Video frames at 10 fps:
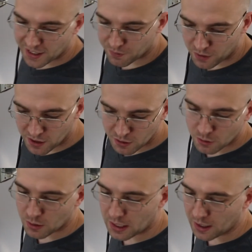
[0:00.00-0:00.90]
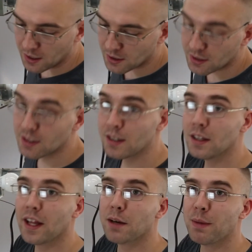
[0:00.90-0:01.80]
to follow
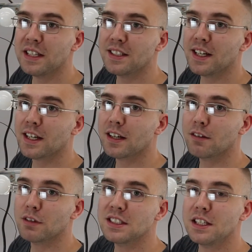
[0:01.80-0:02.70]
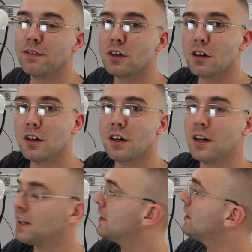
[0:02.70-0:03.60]
like basic receiver